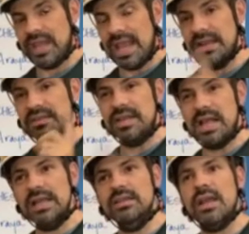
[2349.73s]
And as a
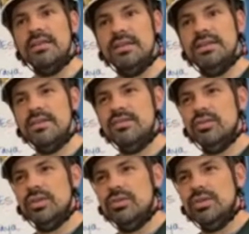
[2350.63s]
guideline, the
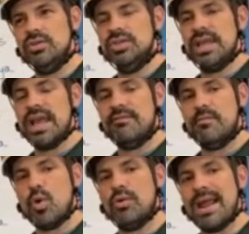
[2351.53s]
Distel, you usually have
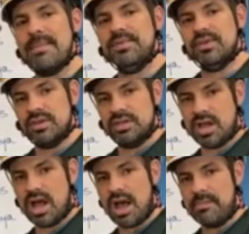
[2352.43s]
more wraps on the
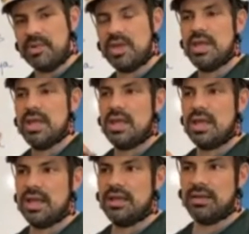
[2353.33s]
top
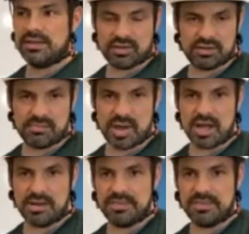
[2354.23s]
and less on the bottom.